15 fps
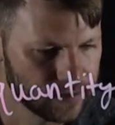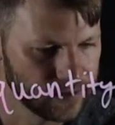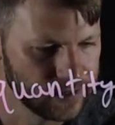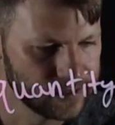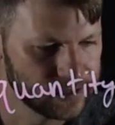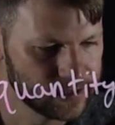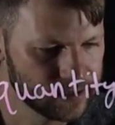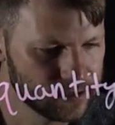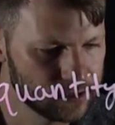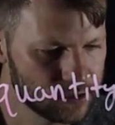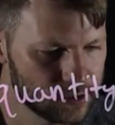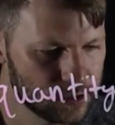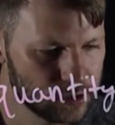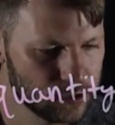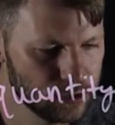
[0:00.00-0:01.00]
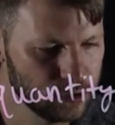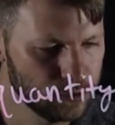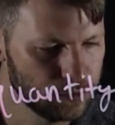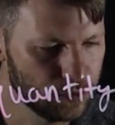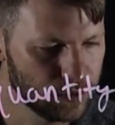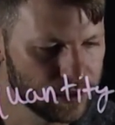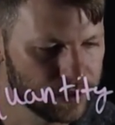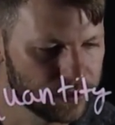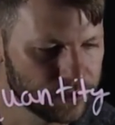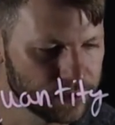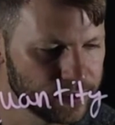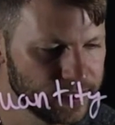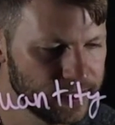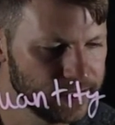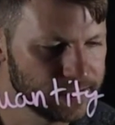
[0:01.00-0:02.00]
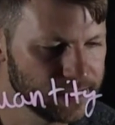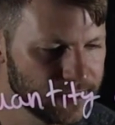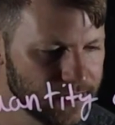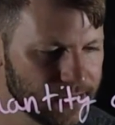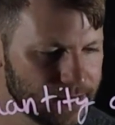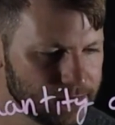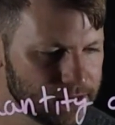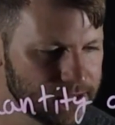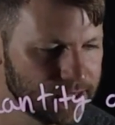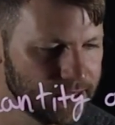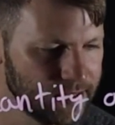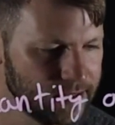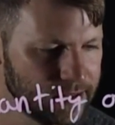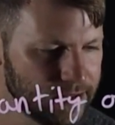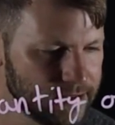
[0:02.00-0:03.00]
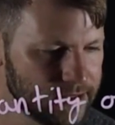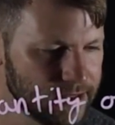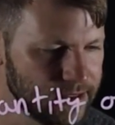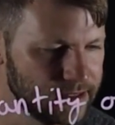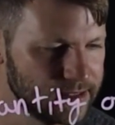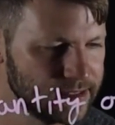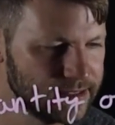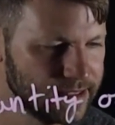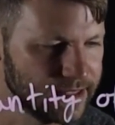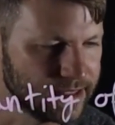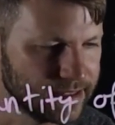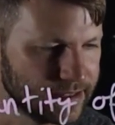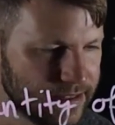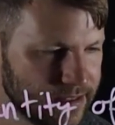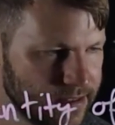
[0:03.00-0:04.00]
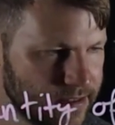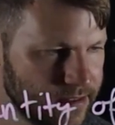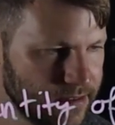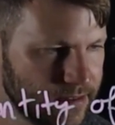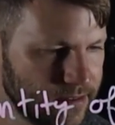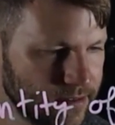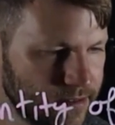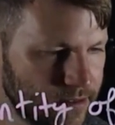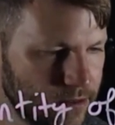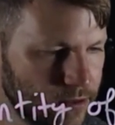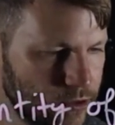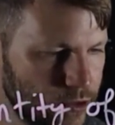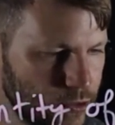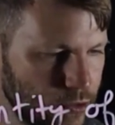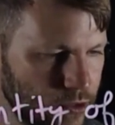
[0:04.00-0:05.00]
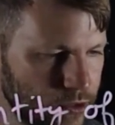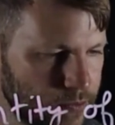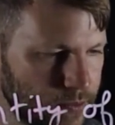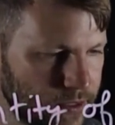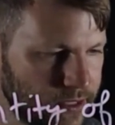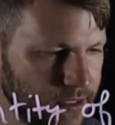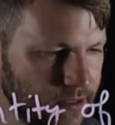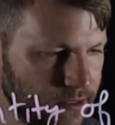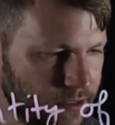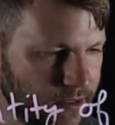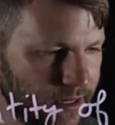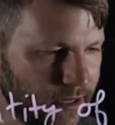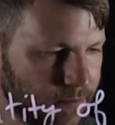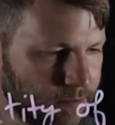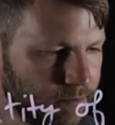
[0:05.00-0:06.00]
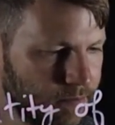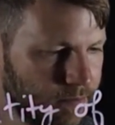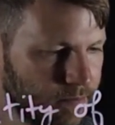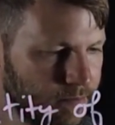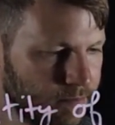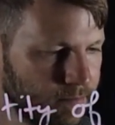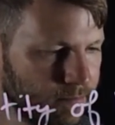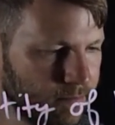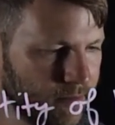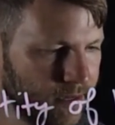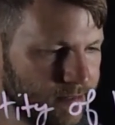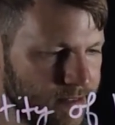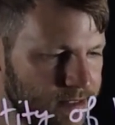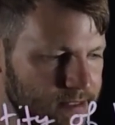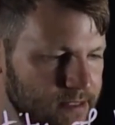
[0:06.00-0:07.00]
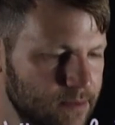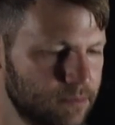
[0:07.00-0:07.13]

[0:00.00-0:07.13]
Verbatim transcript: It's 2.3 times 10 to the 6 joules per kilogram. And this is a